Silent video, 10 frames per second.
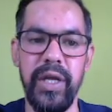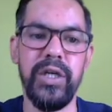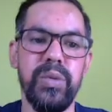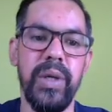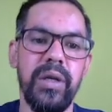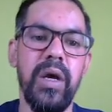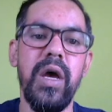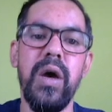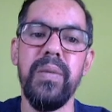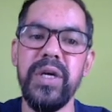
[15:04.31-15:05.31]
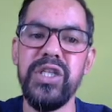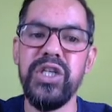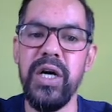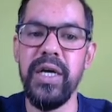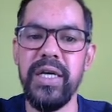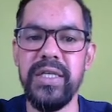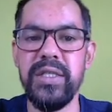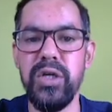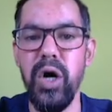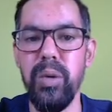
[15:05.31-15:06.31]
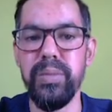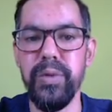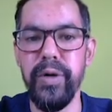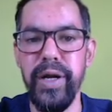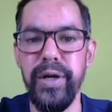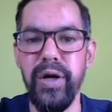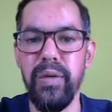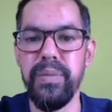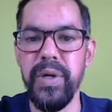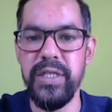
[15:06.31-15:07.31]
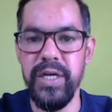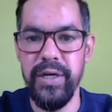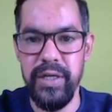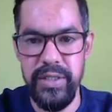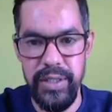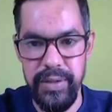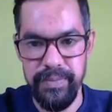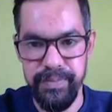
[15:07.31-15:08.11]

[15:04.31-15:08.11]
Next one, which is component of budget receipt.